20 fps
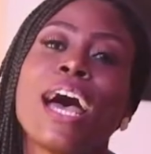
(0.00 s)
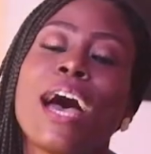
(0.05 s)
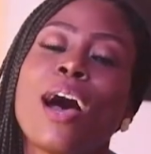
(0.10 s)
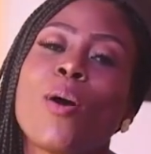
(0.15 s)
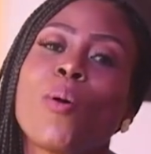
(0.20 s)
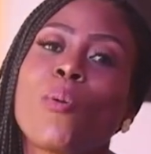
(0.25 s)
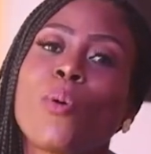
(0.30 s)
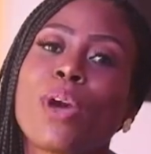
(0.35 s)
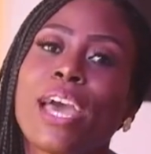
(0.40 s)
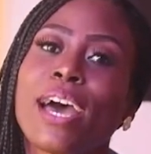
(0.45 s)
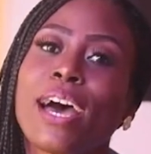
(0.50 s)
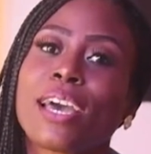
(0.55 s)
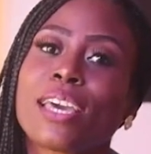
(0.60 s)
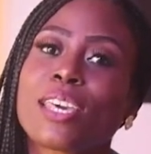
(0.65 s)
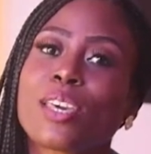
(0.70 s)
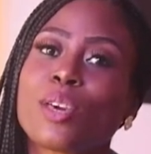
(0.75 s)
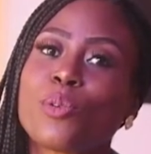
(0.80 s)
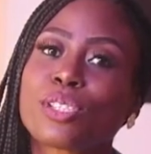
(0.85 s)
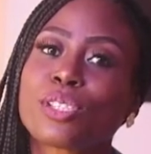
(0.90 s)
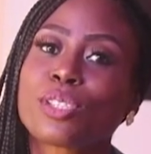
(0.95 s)
where
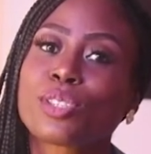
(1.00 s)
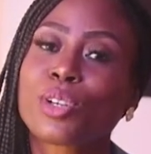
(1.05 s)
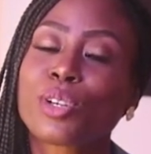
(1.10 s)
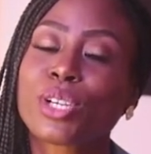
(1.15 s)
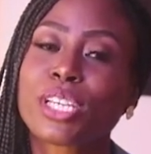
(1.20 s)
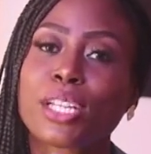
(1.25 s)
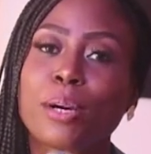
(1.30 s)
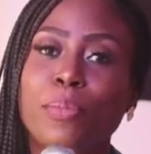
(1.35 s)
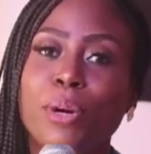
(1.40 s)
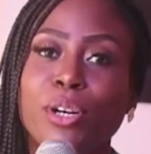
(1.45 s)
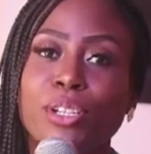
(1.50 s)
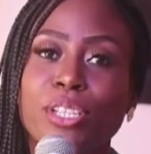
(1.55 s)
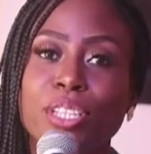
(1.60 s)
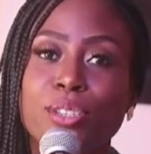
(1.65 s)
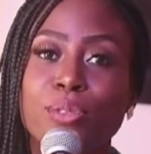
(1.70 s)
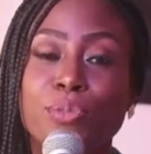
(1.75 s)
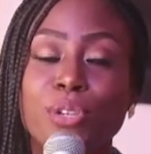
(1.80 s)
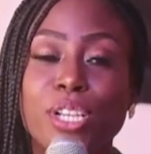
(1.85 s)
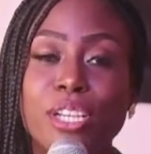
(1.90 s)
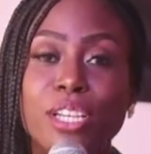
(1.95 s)
he was talking about
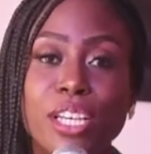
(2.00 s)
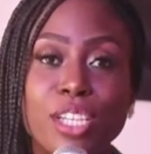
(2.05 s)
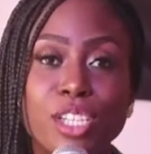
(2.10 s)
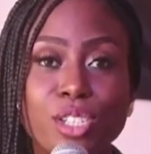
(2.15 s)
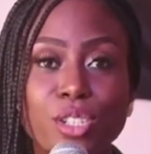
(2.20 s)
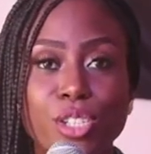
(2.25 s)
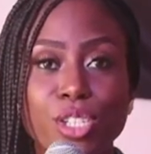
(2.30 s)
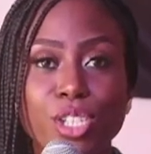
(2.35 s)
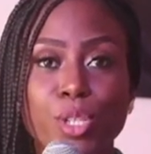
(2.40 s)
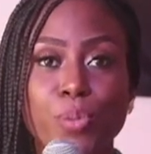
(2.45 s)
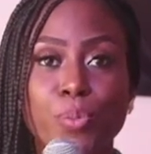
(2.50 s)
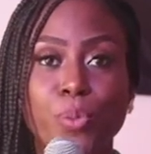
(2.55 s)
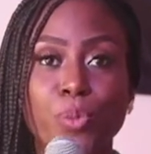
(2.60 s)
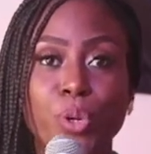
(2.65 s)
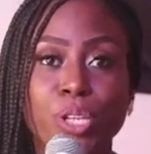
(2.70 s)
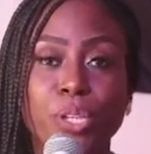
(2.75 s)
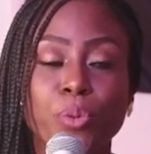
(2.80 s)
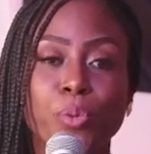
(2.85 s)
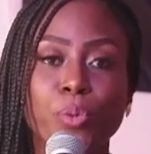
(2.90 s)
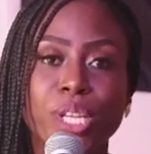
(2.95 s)
his relationship
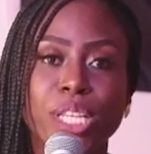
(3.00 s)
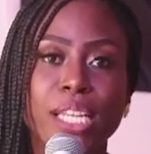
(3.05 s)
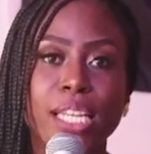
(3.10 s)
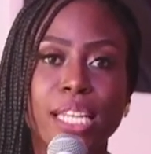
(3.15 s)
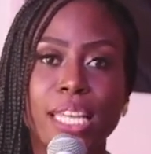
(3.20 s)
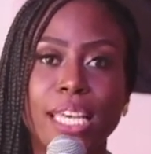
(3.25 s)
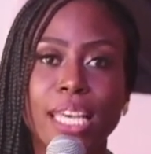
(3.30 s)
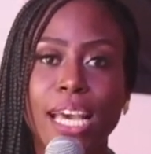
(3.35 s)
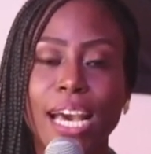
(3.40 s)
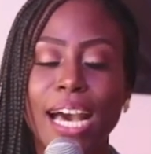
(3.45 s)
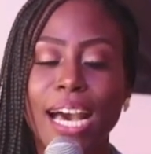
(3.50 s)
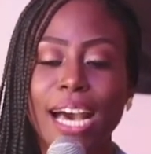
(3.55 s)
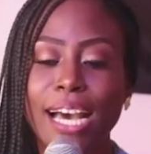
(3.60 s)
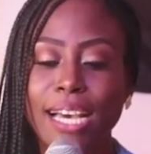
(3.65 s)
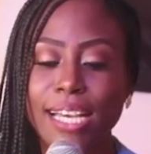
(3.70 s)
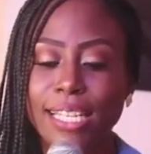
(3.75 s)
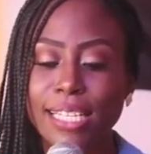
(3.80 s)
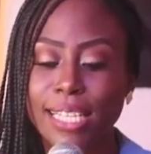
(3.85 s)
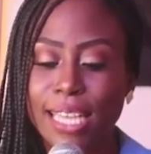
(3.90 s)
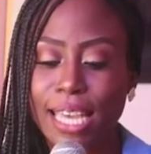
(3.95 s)
with Whitney.
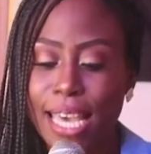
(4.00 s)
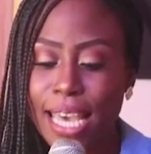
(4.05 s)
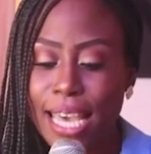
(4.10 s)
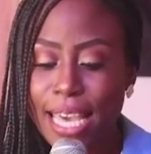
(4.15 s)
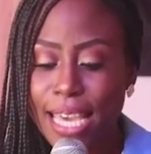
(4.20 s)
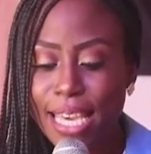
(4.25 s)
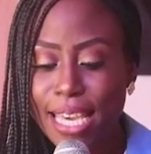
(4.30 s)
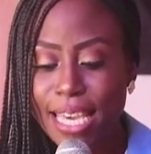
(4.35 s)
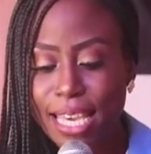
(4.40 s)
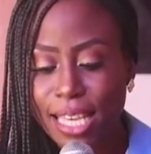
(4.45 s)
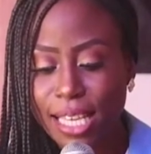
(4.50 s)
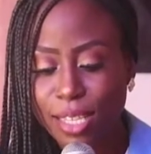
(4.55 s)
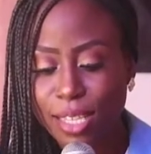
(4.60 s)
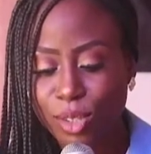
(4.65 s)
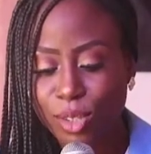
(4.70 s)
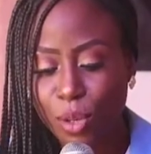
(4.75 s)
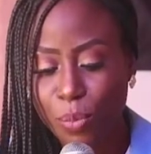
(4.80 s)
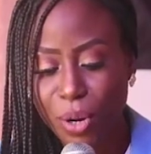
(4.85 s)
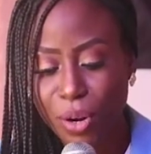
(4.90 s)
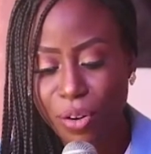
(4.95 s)
And he
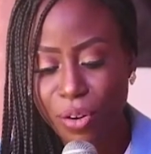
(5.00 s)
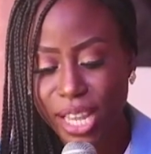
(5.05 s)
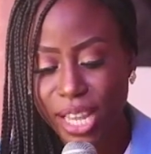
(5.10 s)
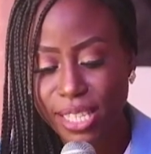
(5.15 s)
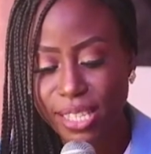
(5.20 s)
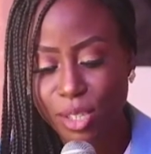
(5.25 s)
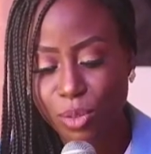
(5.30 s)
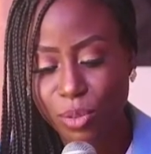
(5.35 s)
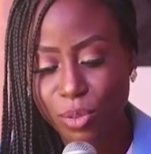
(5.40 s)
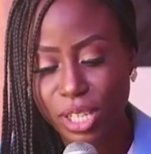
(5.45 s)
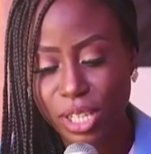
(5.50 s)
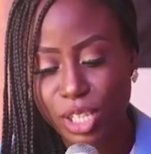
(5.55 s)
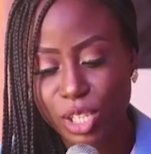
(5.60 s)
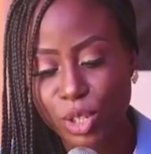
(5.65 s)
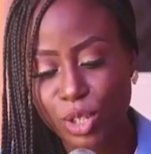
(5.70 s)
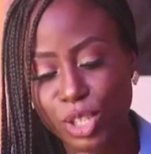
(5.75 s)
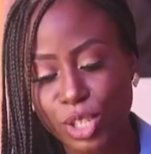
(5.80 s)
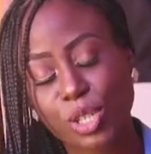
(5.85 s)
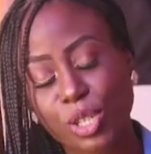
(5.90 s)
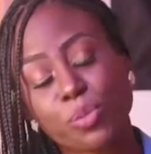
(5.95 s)
summarized his
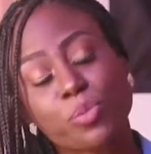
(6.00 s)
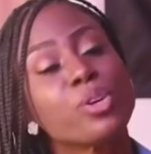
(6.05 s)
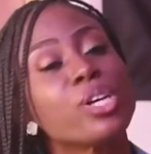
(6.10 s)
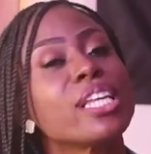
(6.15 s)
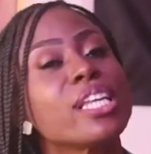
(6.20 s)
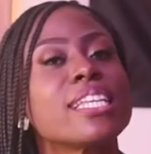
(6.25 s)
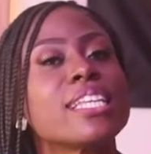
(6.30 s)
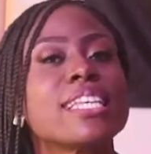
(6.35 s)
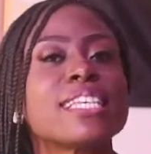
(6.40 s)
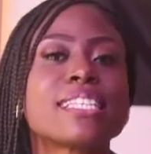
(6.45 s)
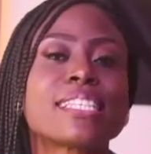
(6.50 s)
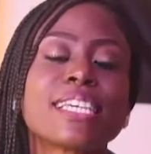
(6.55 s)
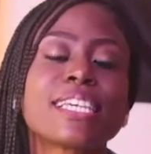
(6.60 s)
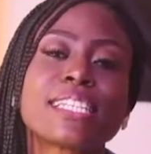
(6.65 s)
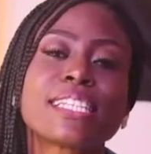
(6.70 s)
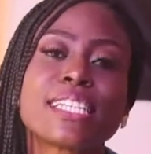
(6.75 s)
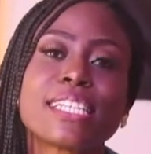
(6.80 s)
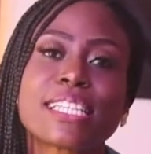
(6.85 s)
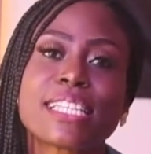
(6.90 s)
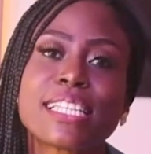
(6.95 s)
relationship in this
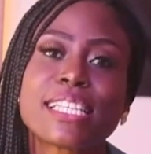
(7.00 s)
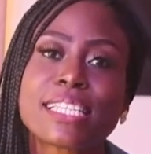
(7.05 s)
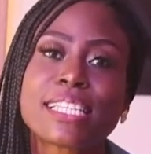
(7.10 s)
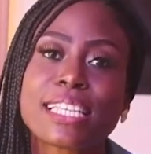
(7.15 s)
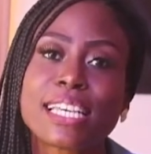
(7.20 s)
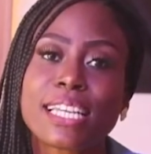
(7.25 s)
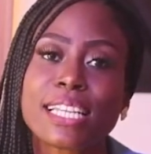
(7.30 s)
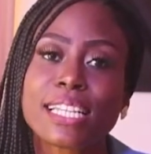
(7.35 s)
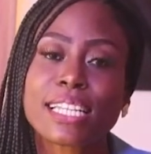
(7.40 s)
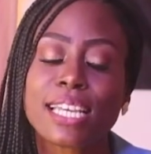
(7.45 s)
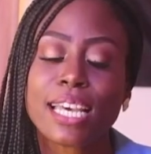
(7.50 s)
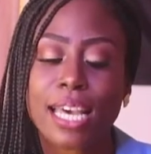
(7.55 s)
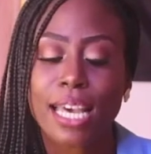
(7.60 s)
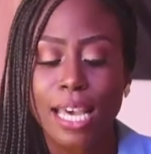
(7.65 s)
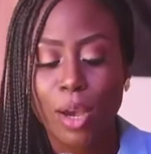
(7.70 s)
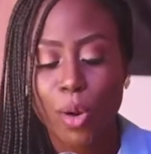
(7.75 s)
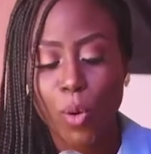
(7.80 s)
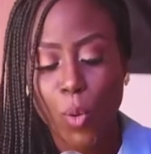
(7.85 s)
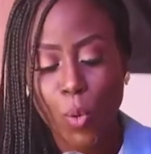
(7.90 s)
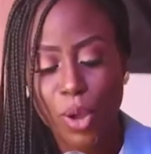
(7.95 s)
sentence. He said,
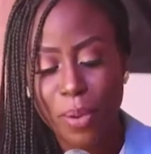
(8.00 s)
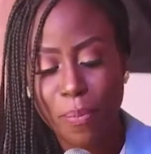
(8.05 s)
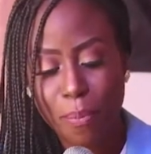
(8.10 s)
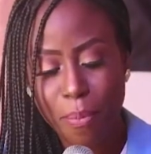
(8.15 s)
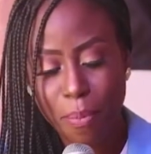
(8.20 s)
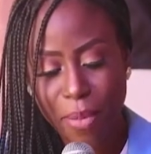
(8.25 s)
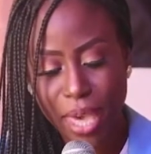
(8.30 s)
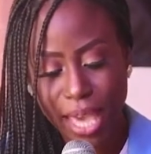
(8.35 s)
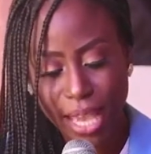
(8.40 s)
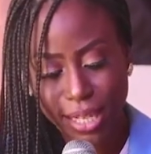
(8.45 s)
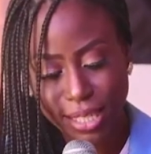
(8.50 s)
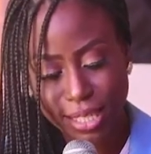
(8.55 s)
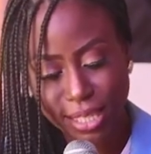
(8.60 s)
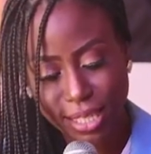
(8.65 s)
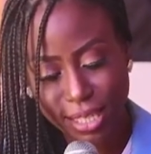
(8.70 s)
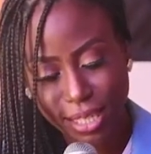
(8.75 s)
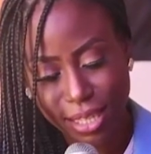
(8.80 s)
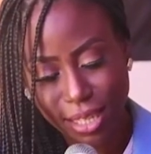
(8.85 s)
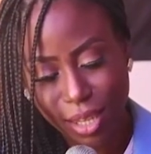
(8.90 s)
We met,